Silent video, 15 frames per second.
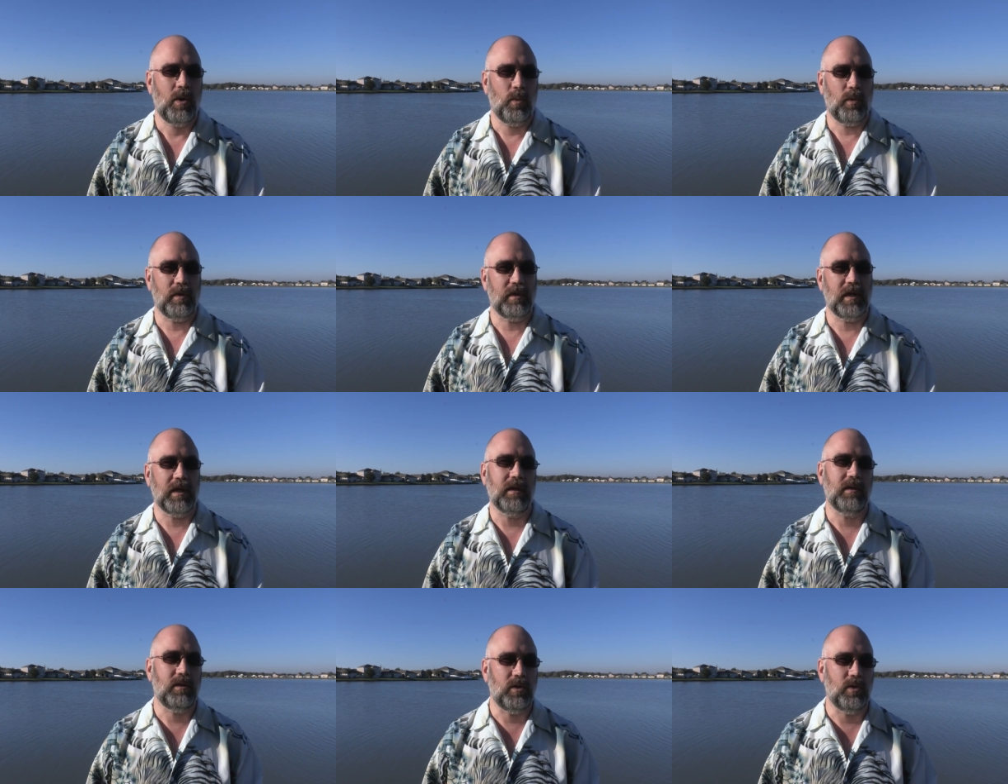well
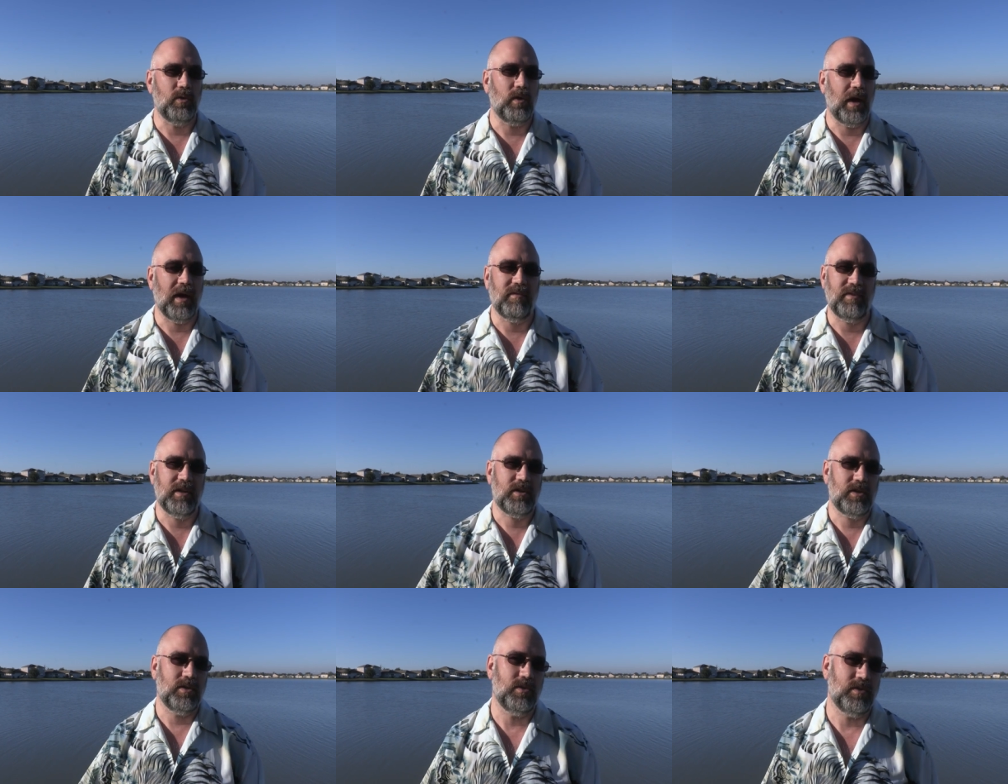then you have
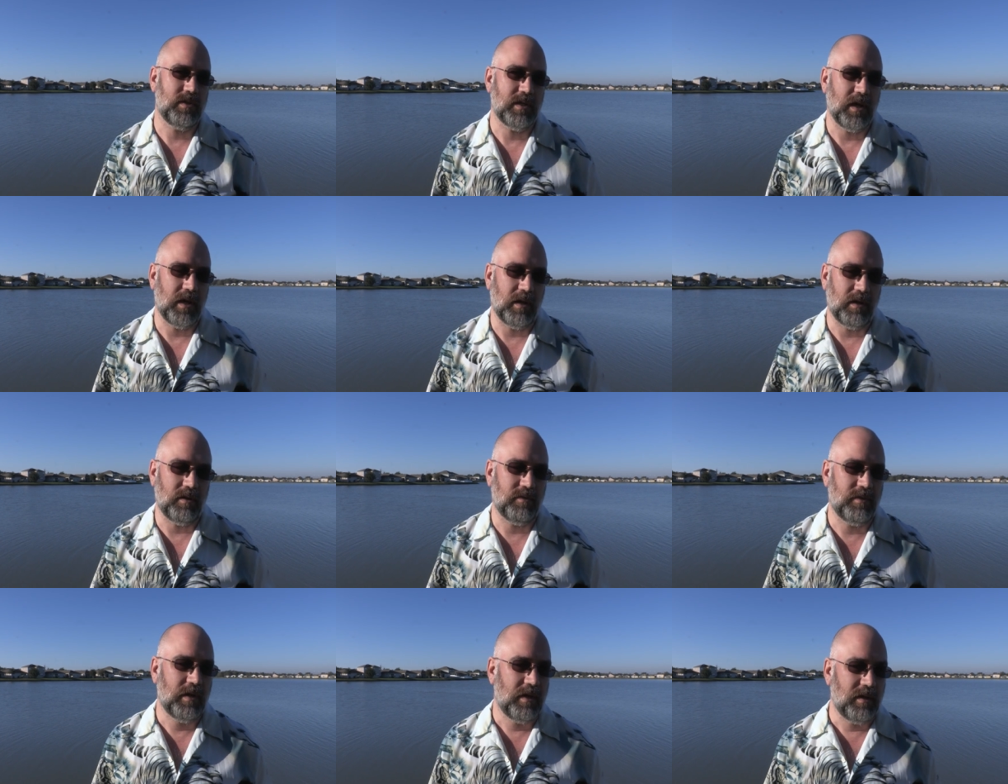issues
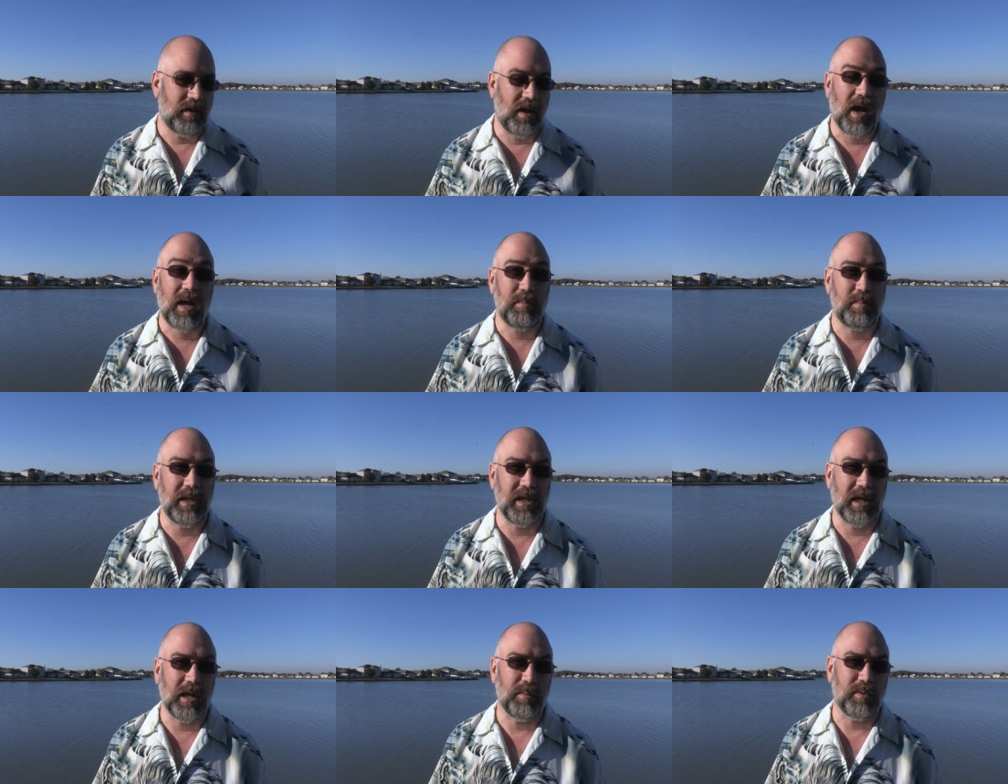of not
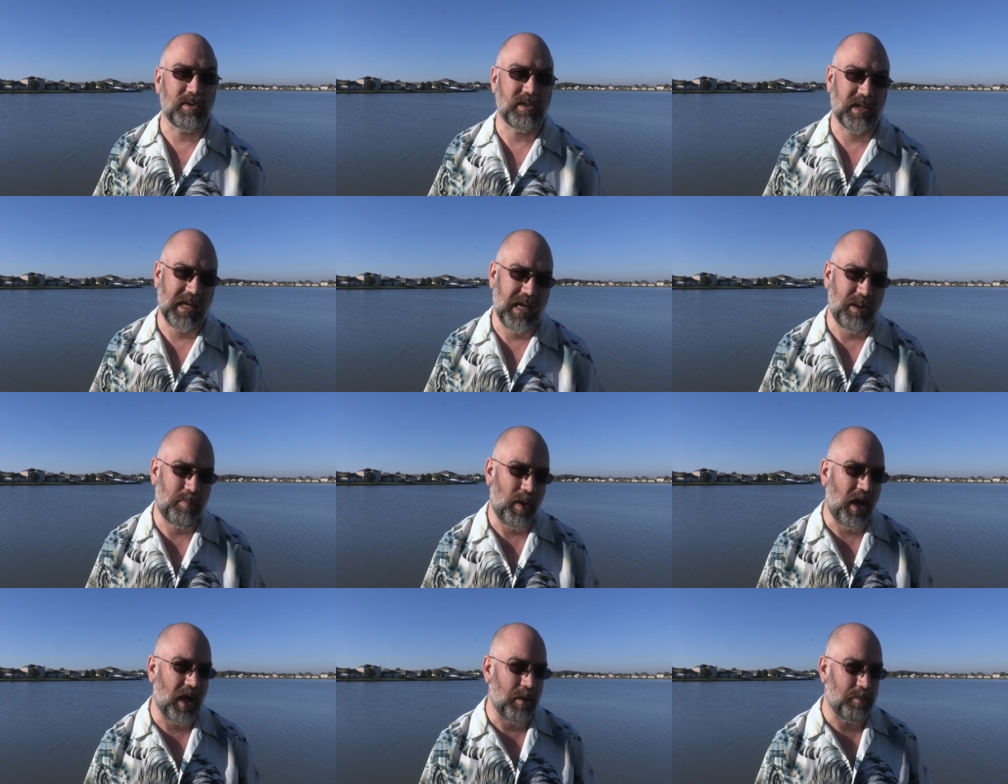being able to
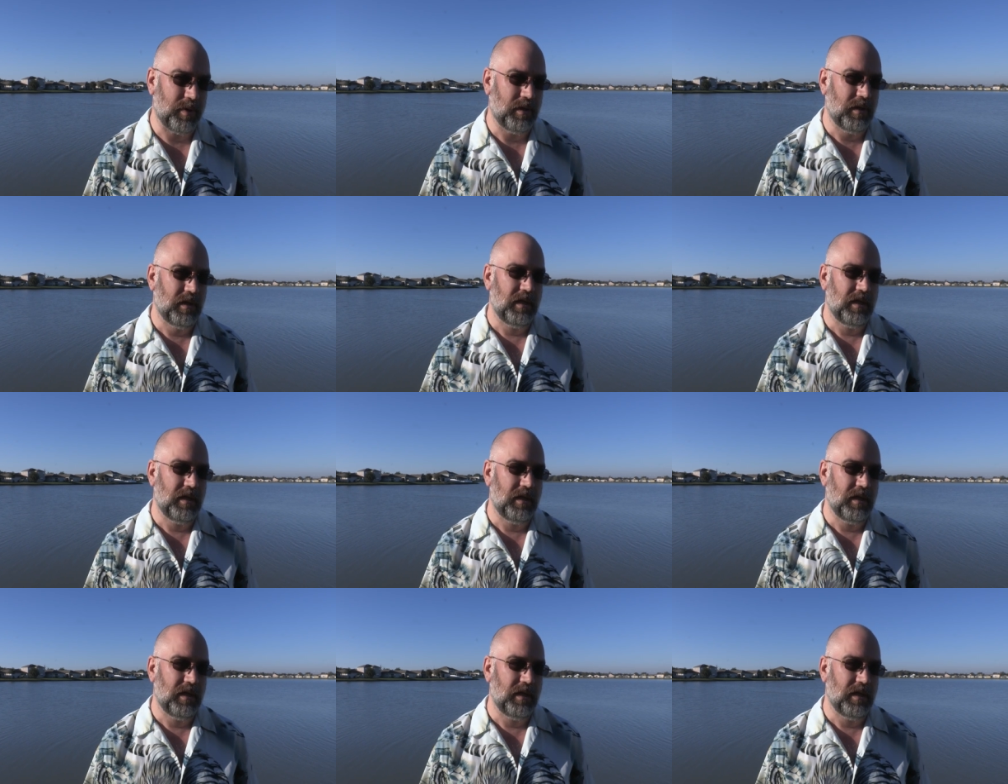keep up.